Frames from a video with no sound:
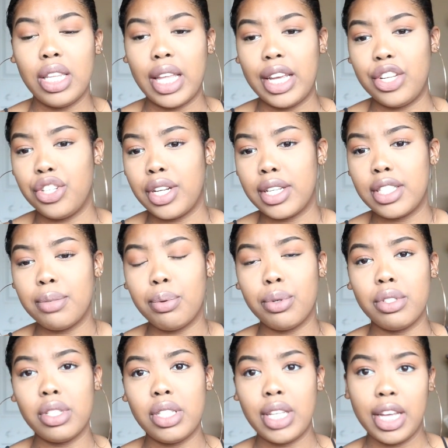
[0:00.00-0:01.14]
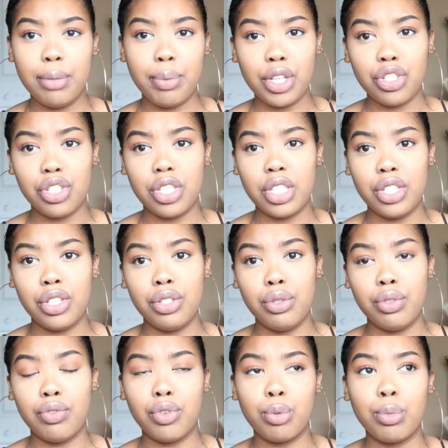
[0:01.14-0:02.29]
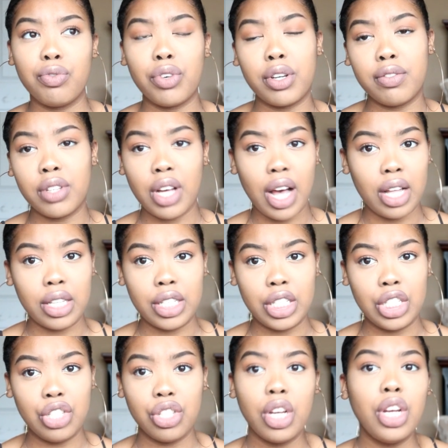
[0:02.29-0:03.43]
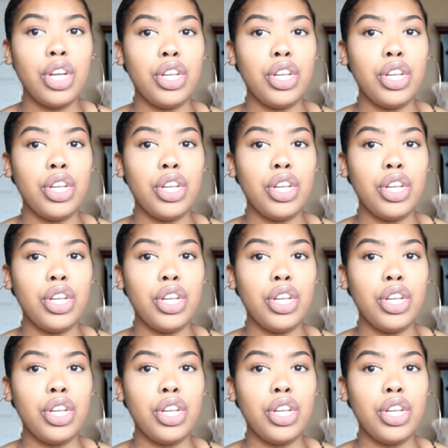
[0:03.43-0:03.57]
like, you're not supposed to take pictures in your uniform in front of the college.